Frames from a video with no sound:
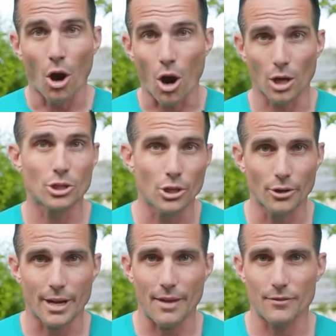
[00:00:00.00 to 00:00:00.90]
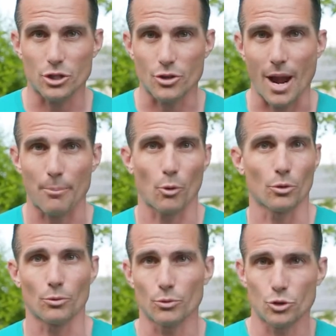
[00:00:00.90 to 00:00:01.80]
onto your canvas strap,
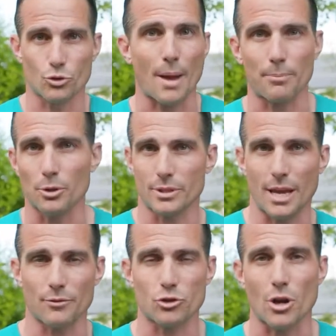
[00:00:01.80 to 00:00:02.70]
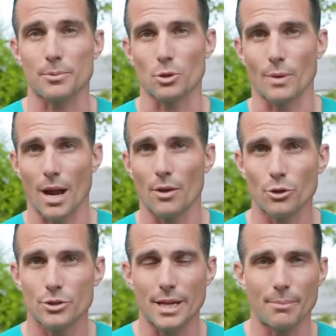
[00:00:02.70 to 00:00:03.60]
or strap those canvas straps around
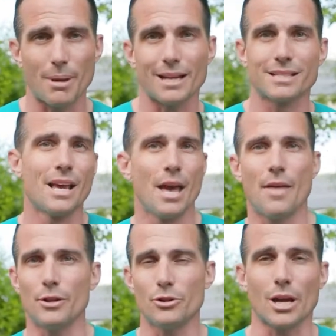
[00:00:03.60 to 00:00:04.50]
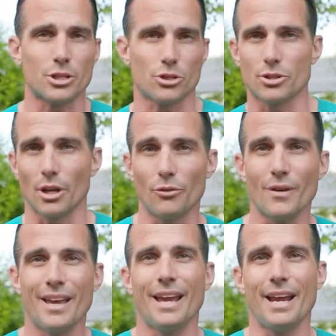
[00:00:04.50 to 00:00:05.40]
those sandbags, and then you got yourself
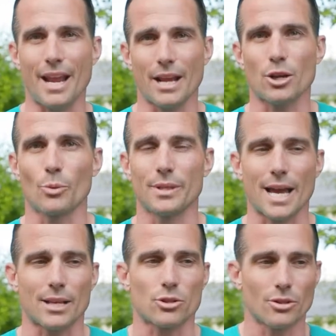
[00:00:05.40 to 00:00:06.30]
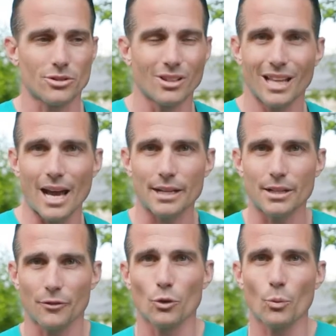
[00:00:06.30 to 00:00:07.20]
an anchor with that. So there's a lot of
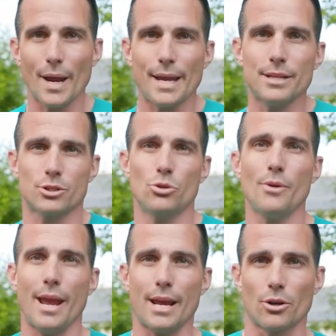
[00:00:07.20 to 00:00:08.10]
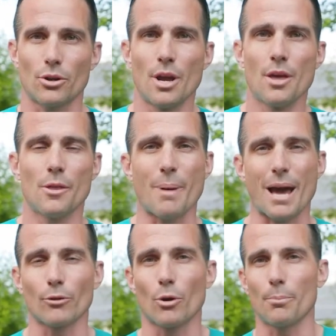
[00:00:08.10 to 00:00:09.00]
different ways to anchor the
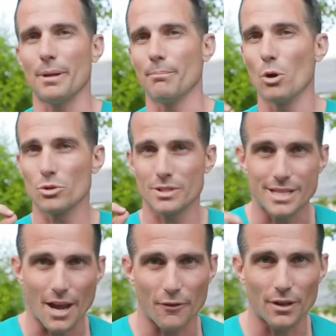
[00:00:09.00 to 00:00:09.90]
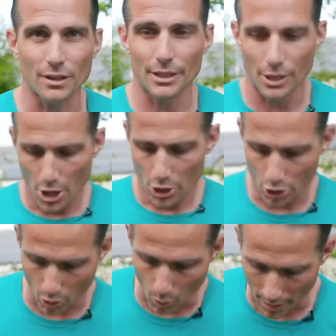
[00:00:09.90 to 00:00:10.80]
battle rope, but most definitely you're
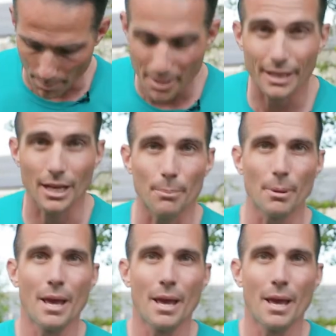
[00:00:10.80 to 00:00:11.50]
gonna wanna pick up